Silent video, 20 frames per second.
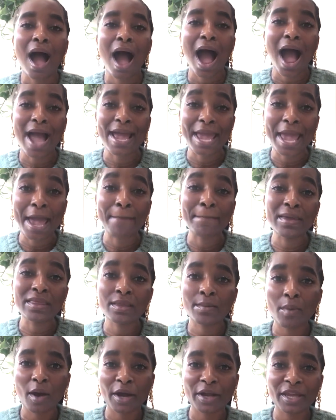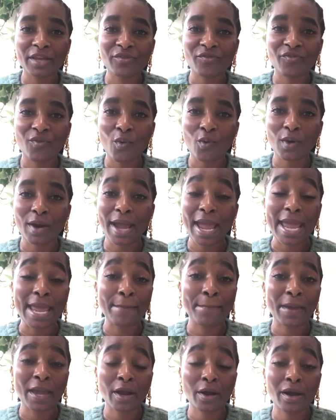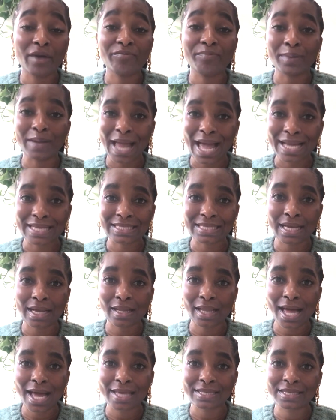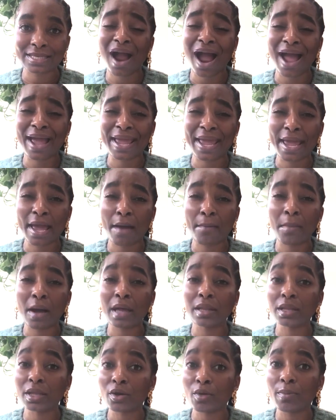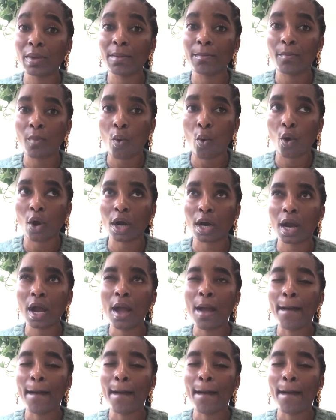I am in the market for a pair of black sunglasses. I am a little bit more